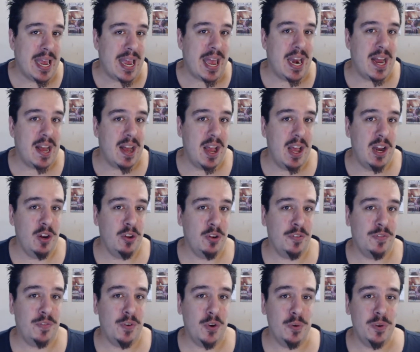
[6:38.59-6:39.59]
And I
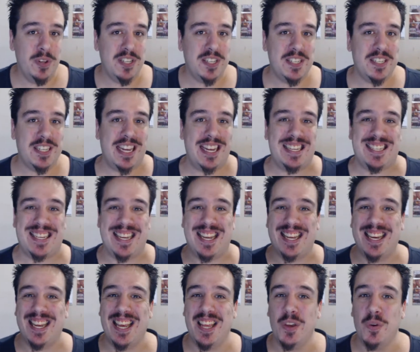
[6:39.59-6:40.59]
look forward to
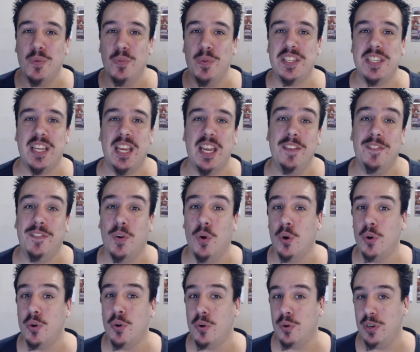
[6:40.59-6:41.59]
tasting another whiskey
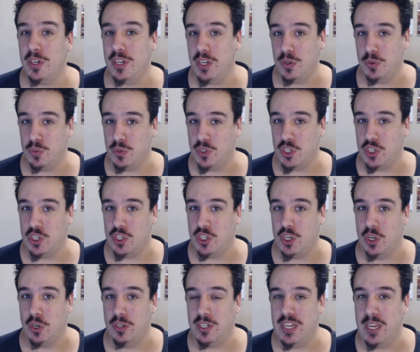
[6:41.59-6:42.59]
for all you
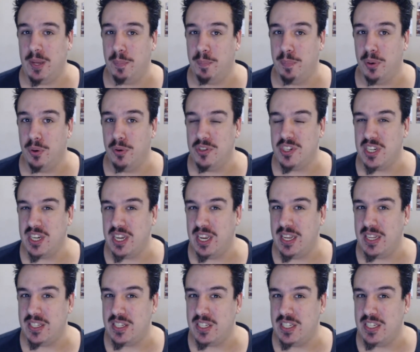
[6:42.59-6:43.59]
salty
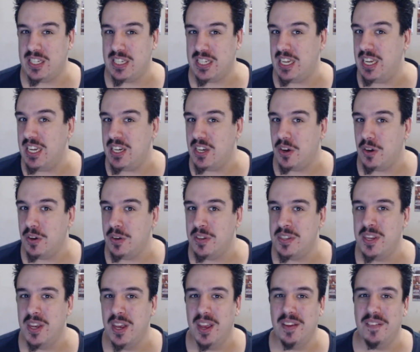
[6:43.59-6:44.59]
Portuguese sea
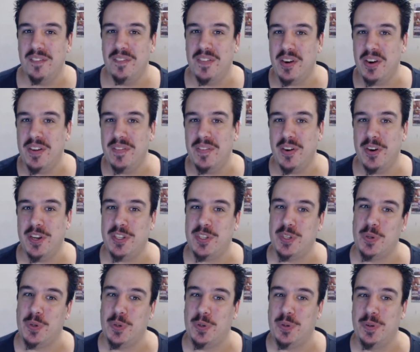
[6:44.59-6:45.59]
dogs very, very
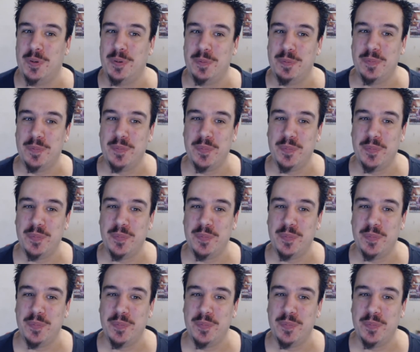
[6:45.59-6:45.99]
soon.